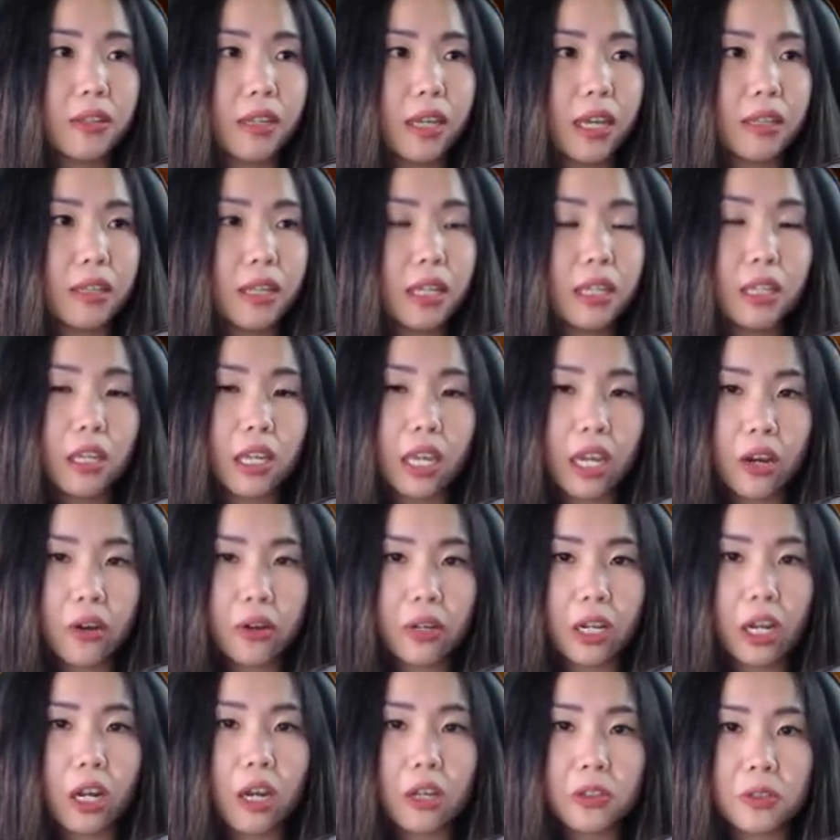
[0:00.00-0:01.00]
I think the
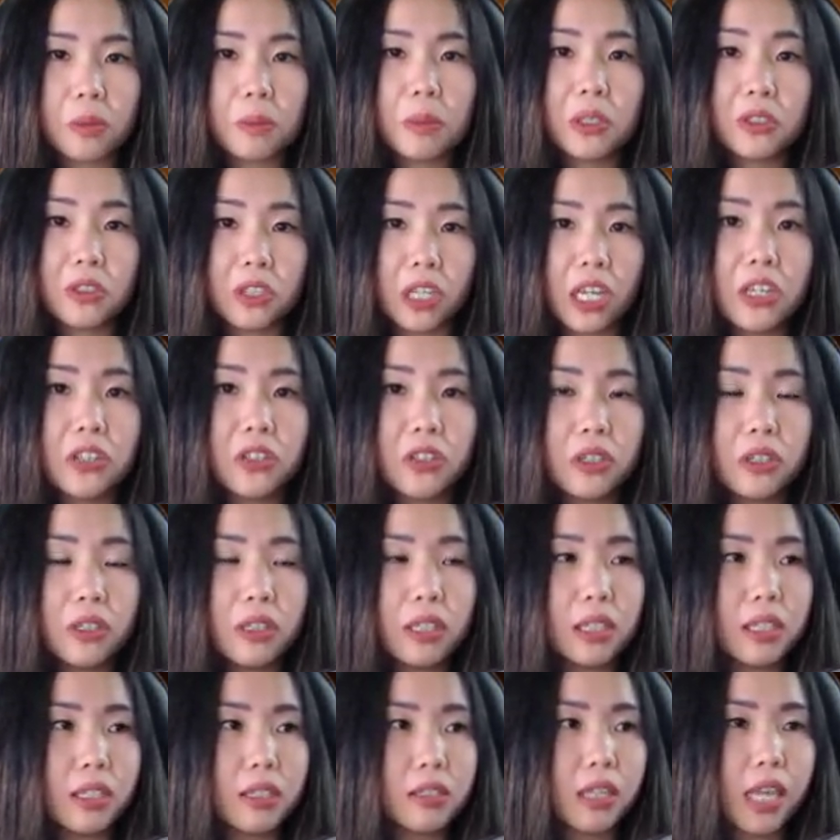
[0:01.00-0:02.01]
character customization
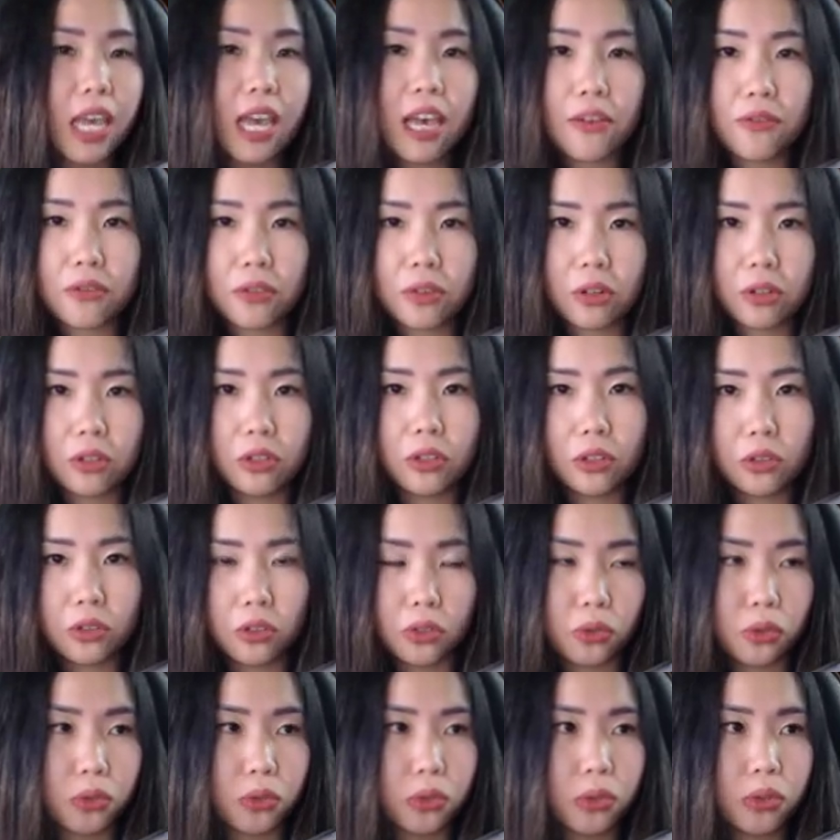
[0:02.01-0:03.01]
is after the
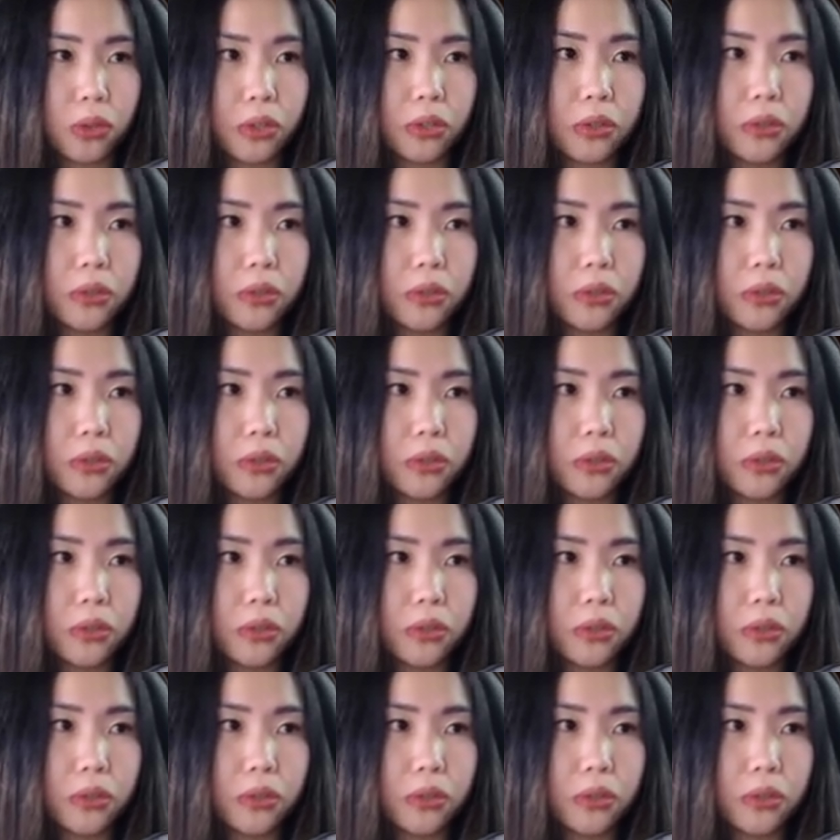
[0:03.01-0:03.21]
tutorial.